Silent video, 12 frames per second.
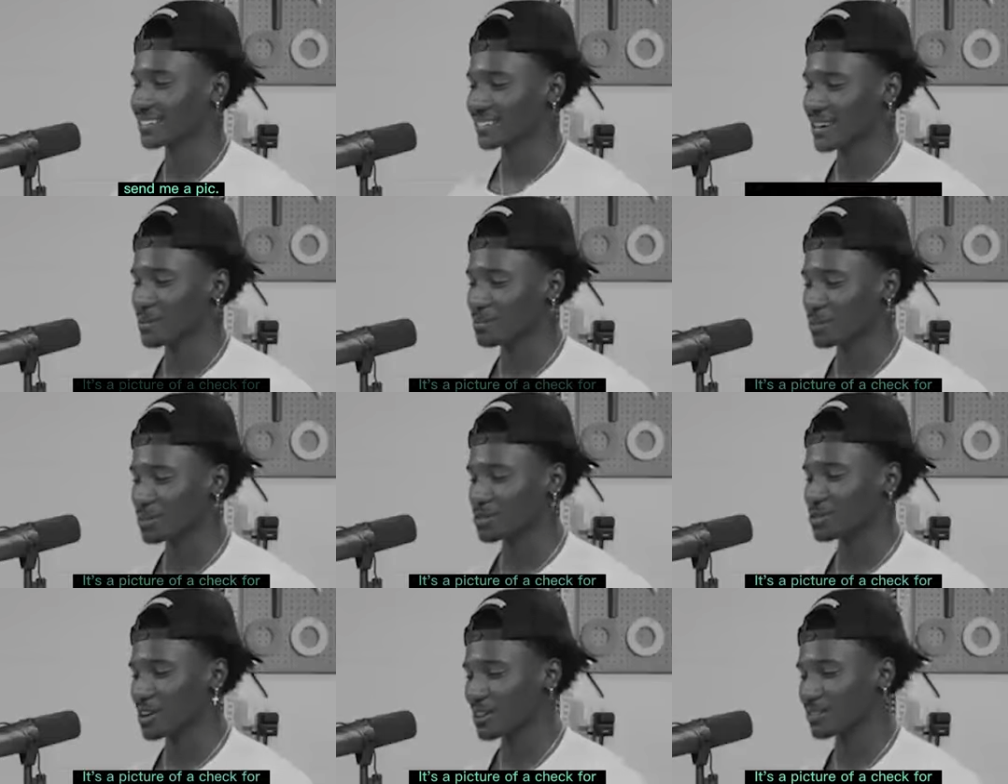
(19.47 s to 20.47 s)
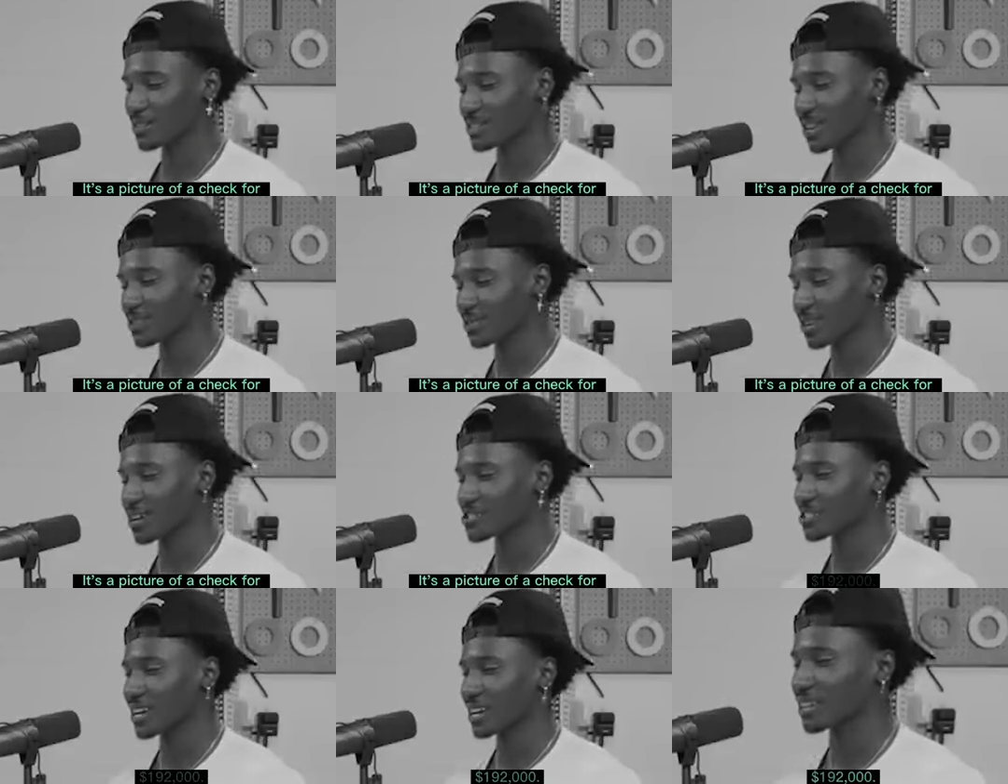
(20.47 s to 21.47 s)
It's a picture of a check for
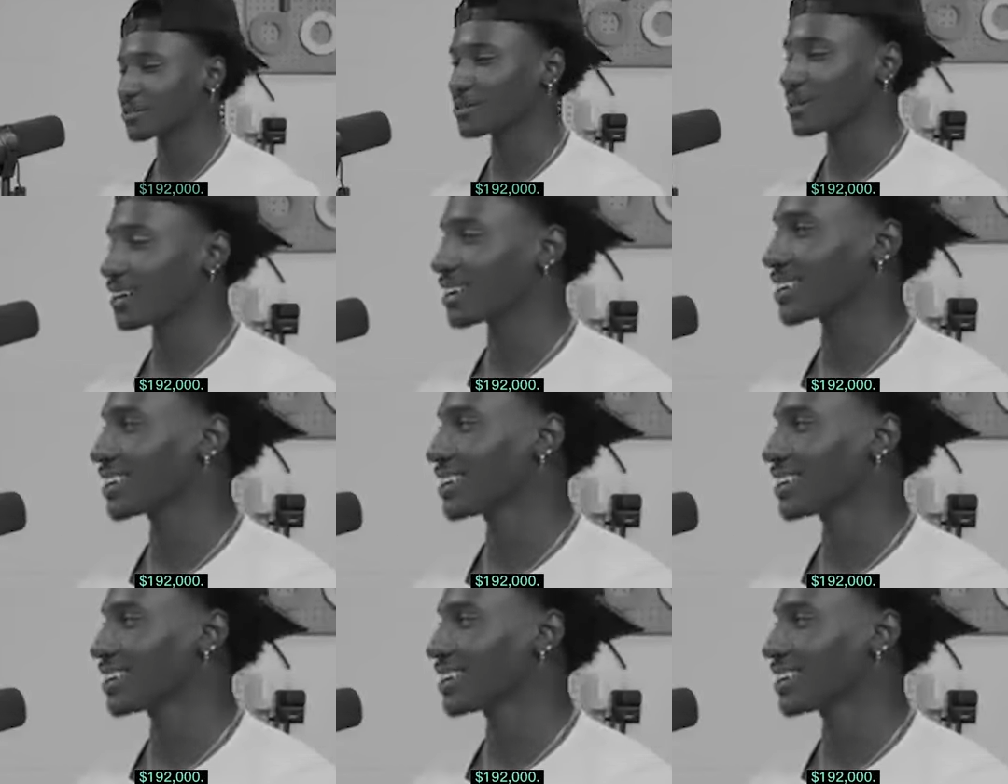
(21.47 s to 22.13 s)
192 grand.